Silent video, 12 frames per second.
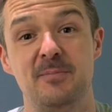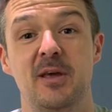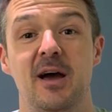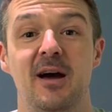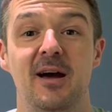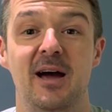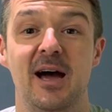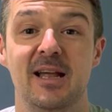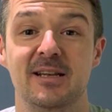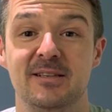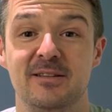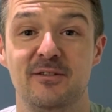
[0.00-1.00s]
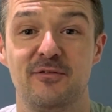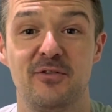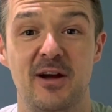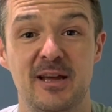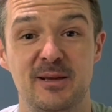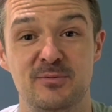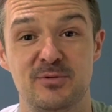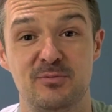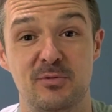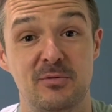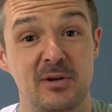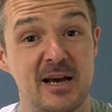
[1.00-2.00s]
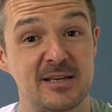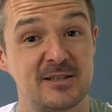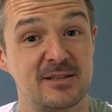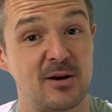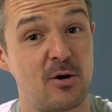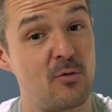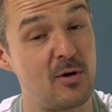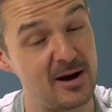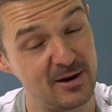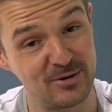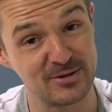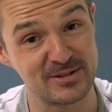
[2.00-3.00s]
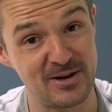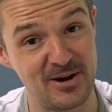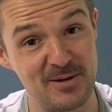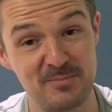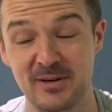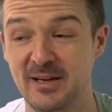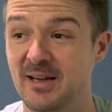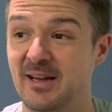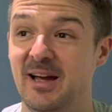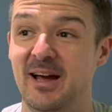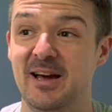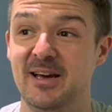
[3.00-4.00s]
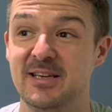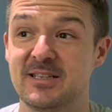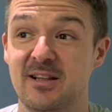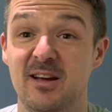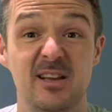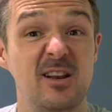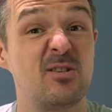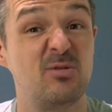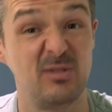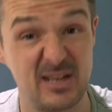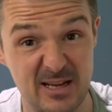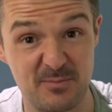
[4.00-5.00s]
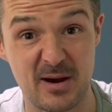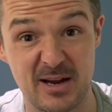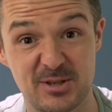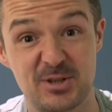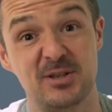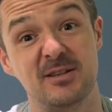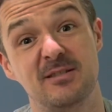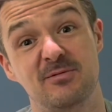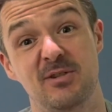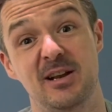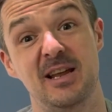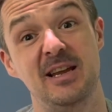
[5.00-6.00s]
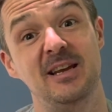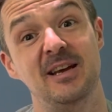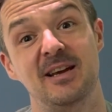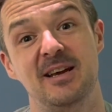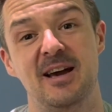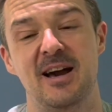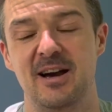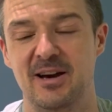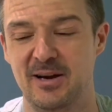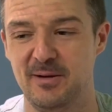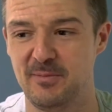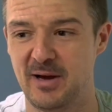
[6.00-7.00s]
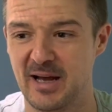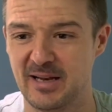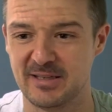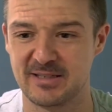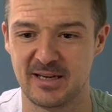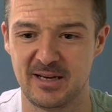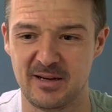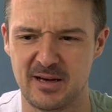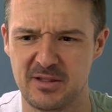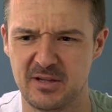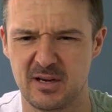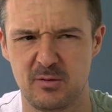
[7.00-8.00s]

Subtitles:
and the frames will last quite a long time. It's like your local league match, really. And I think I